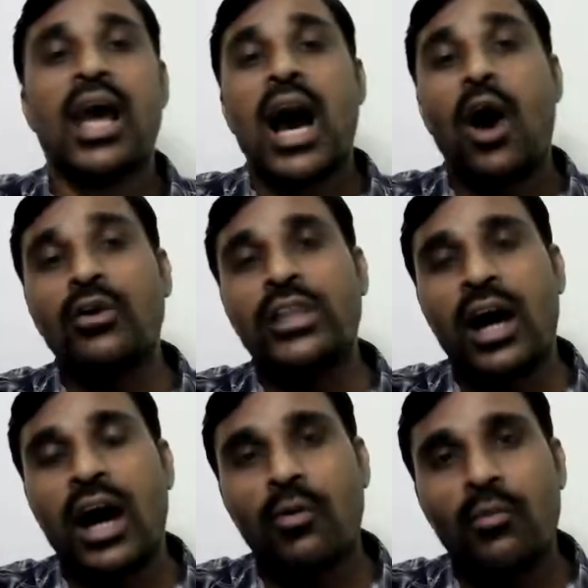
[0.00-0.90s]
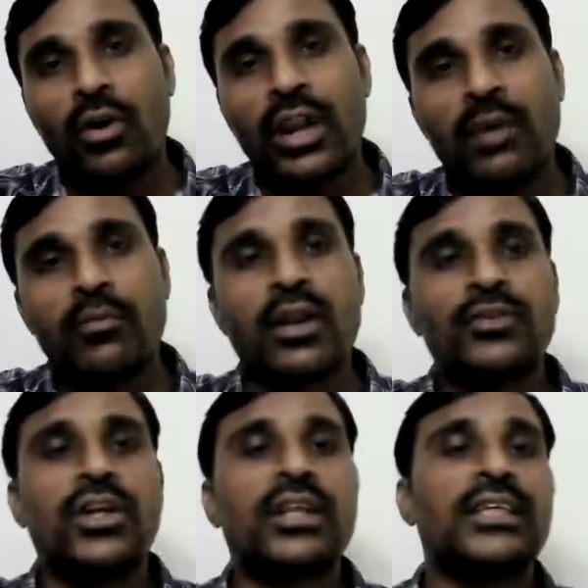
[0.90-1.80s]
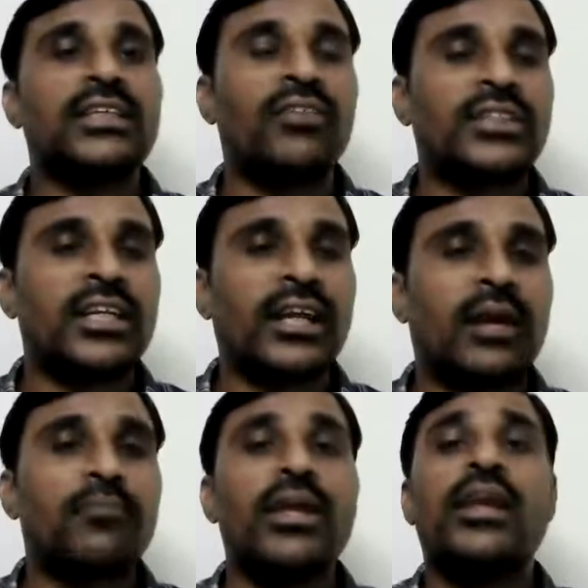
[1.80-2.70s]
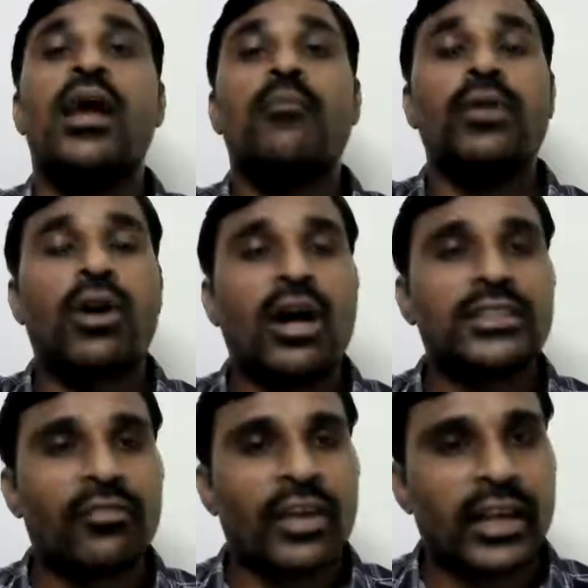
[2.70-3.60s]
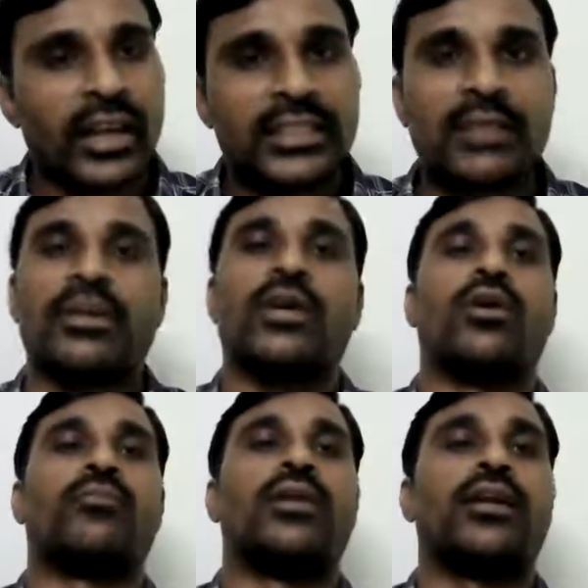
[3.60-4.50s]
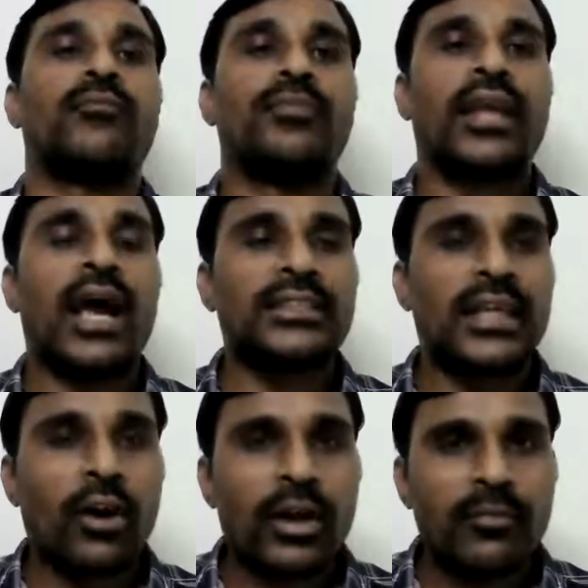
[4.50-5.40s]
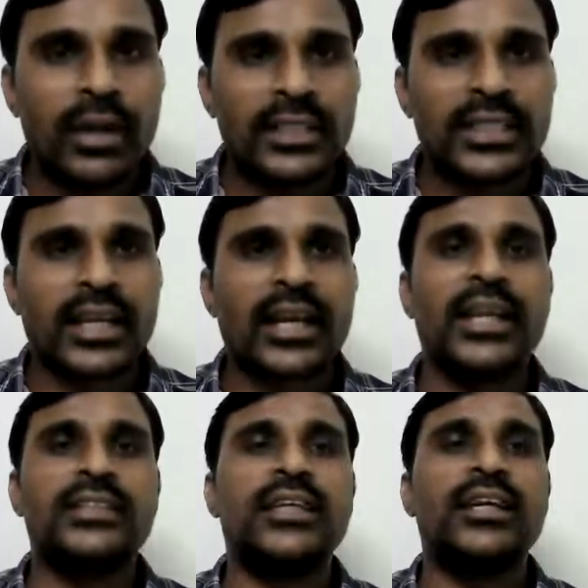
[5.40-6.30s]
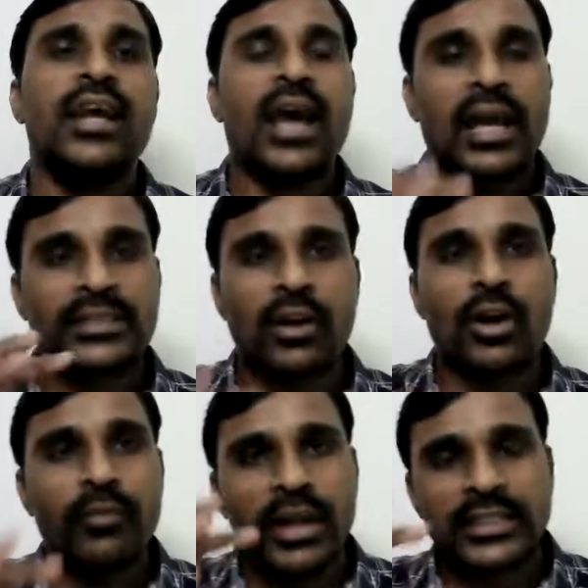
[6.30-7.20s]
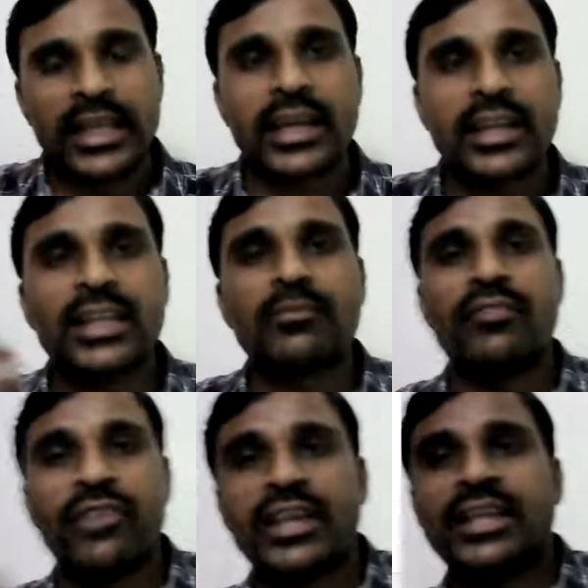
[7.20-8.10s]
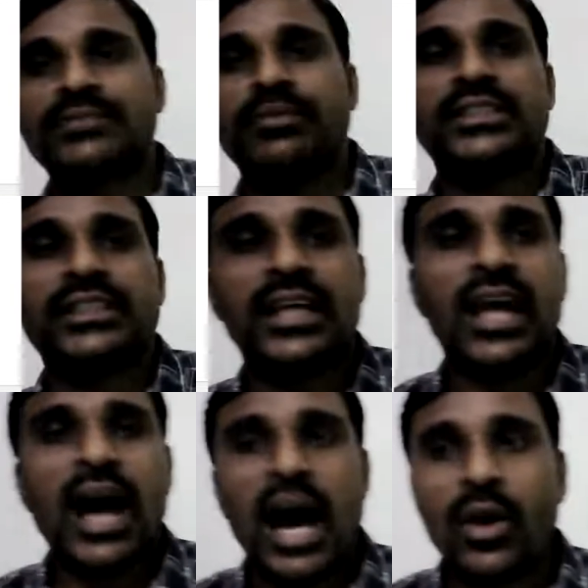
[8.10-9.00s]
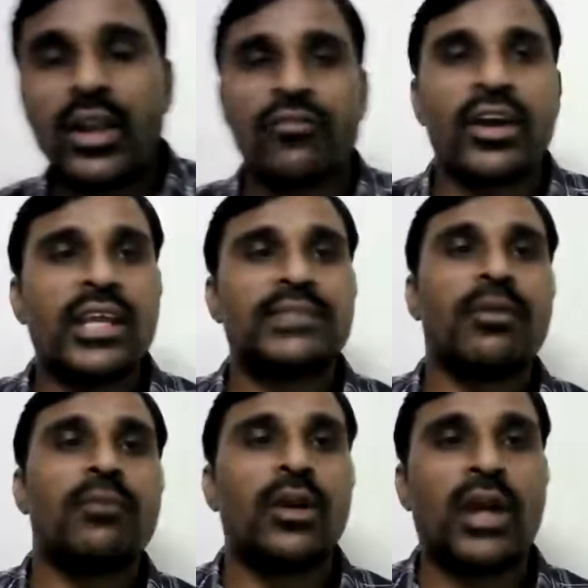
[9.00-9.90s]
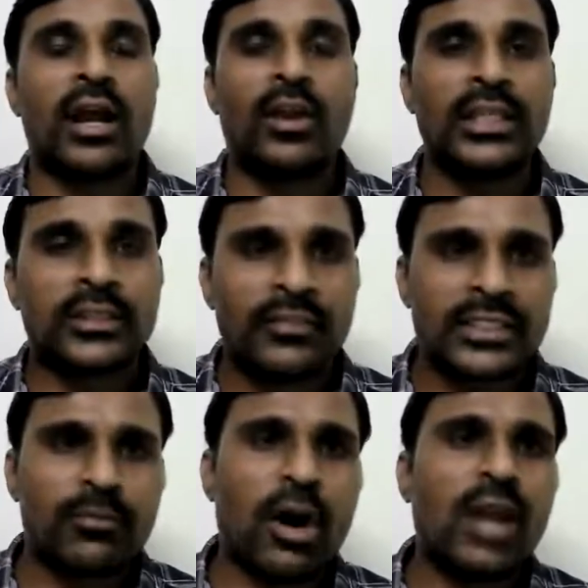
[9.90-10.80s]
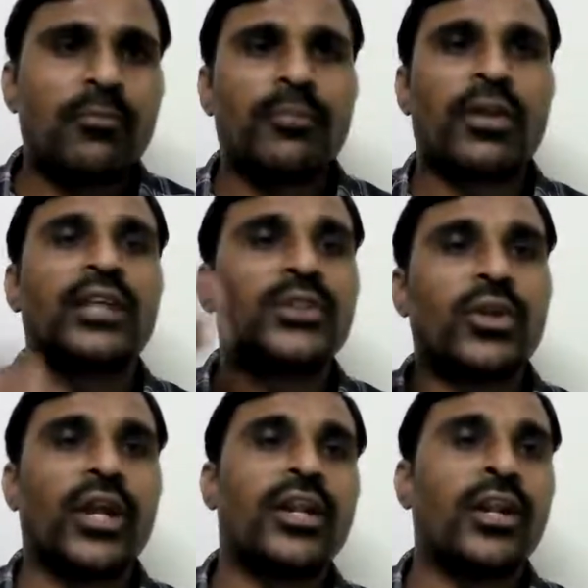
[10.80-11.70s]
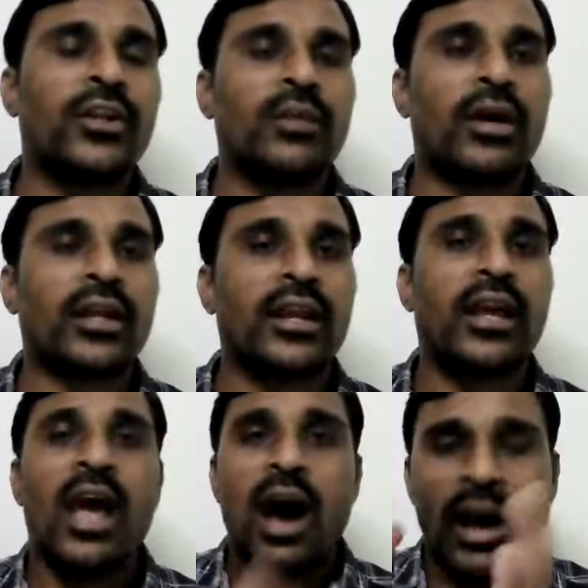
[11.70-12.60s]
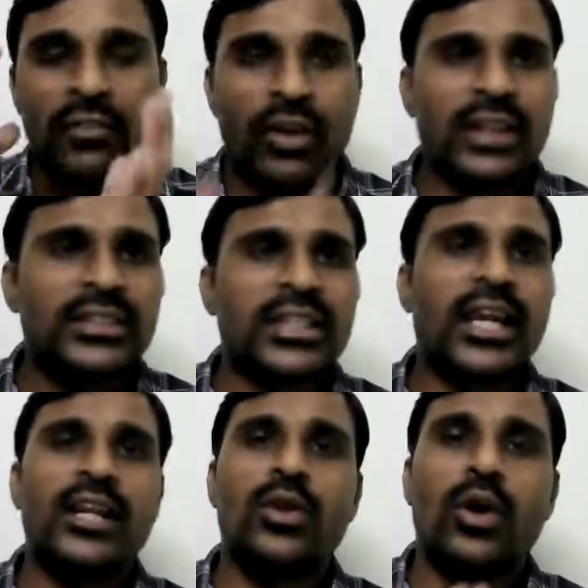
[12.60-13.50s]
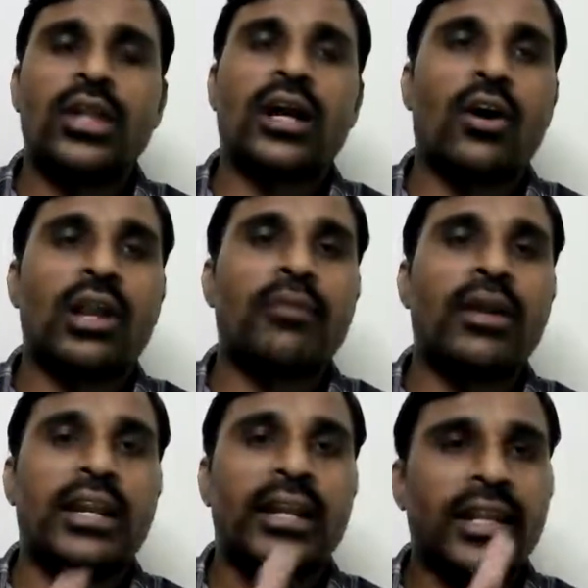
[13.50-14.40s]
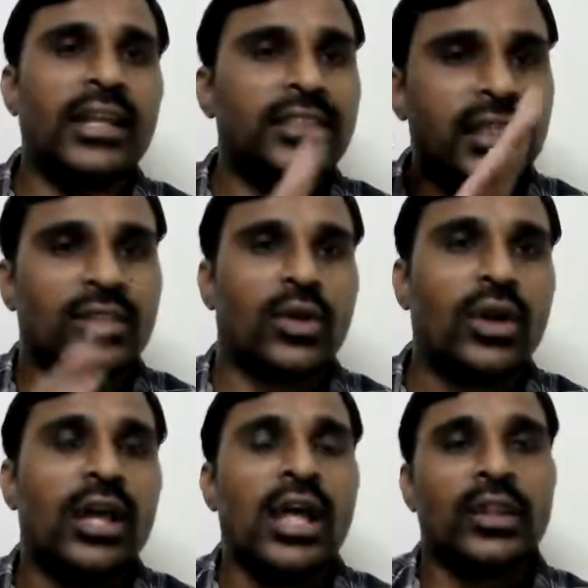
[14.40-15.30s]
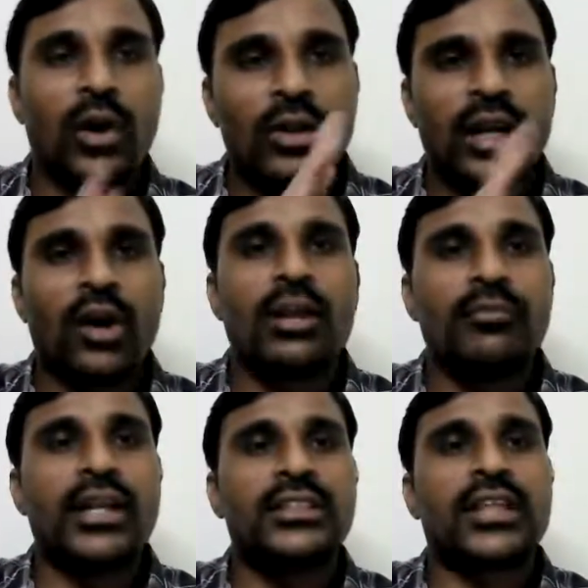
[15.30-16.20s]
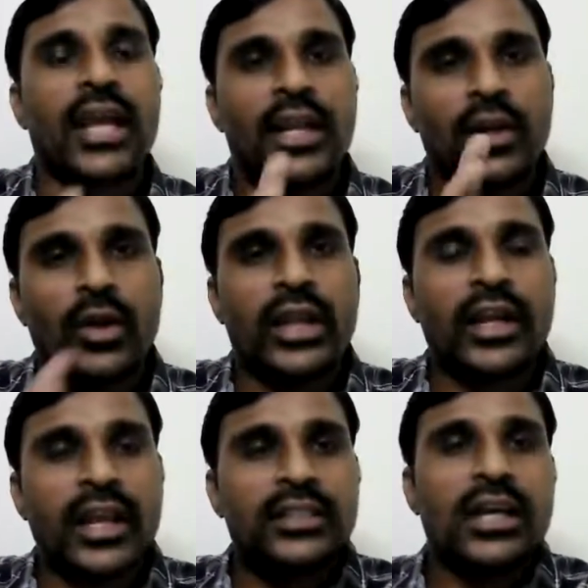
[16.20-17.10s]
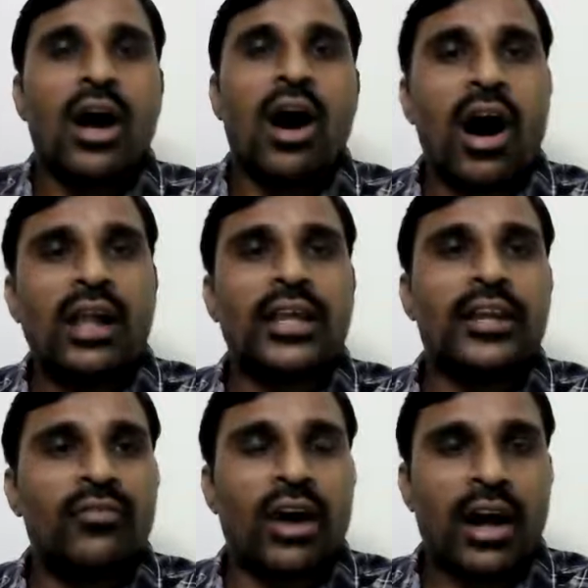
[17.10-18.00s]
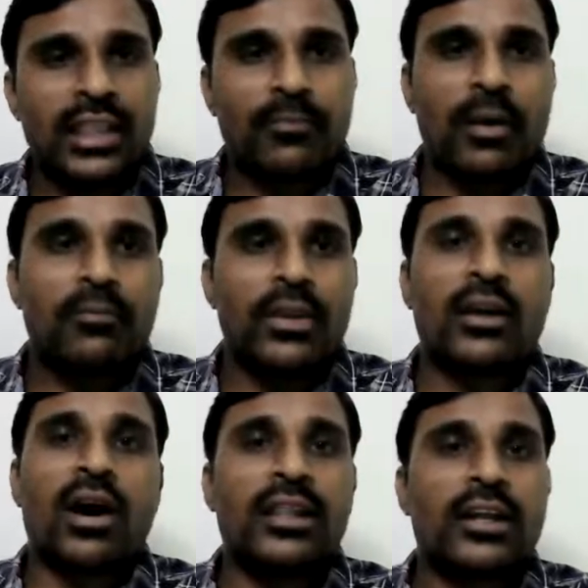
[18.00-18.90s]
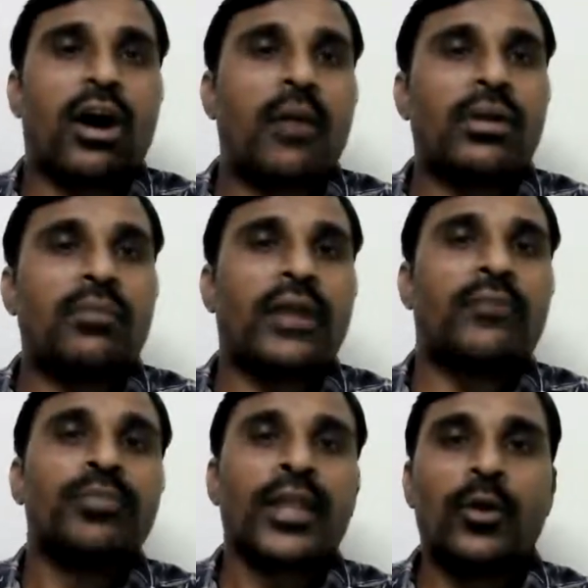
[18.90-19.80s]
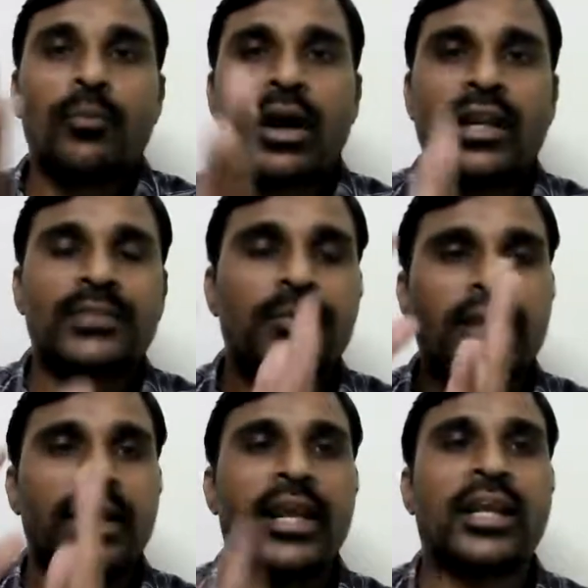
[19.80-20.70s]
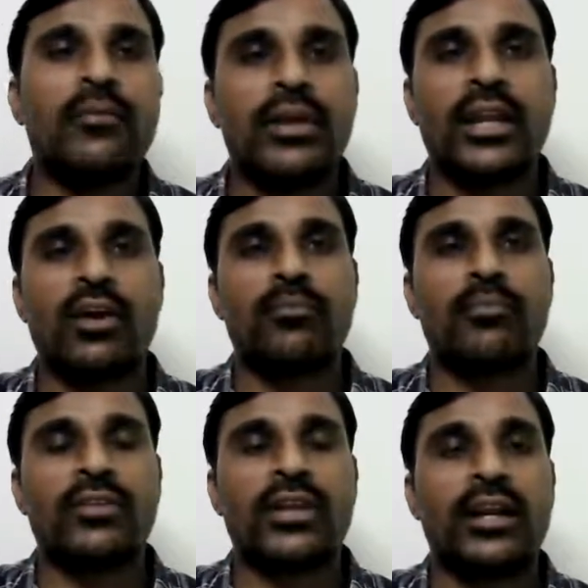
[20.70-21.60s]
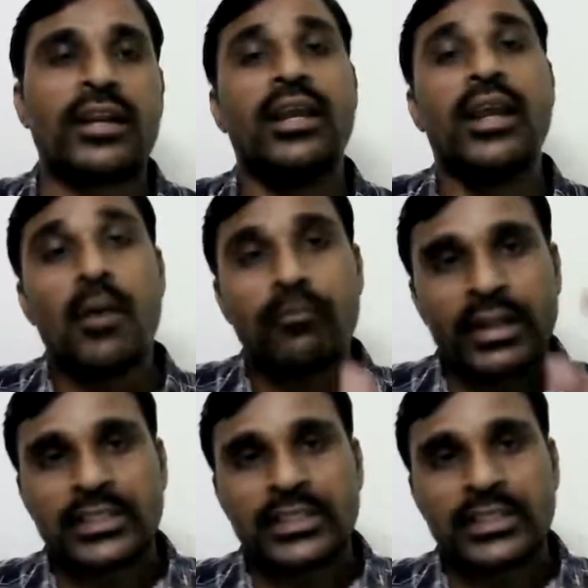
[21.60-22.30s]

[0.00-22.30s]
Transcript: How more number of shareholders has invested in the company? Because of encouraging by the government. As the government is encouraging by various measures, allowing various people, allowing even small people also to enter into the market. On one side, though the government intention is good, though the government is trying to encourage all the public, all the common man to participate in the economic development of the country, but